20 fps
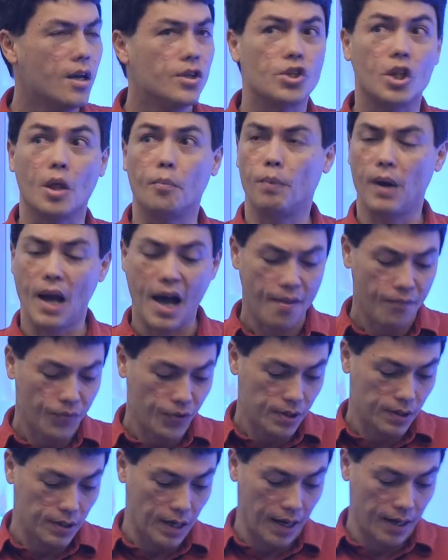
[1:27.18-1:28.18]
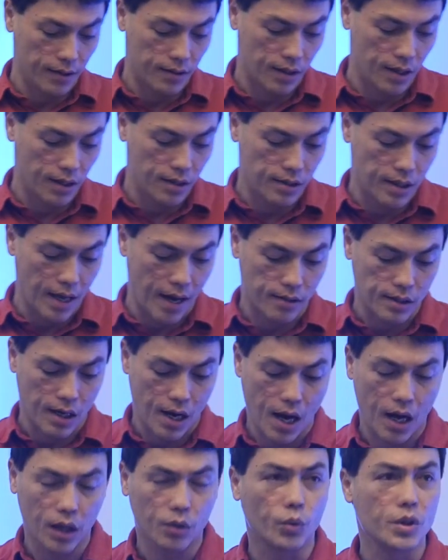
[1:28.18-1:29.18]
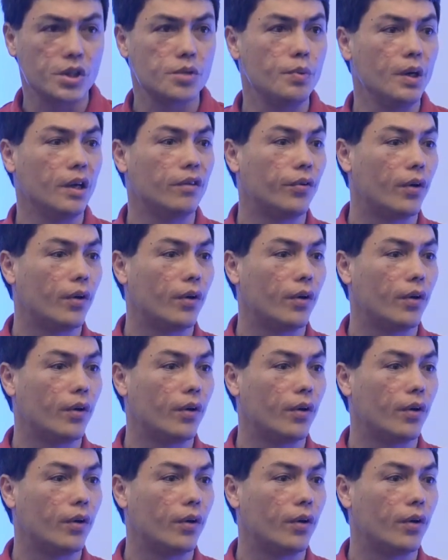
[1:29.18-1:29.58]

So the plan for tonight is that Ard will speak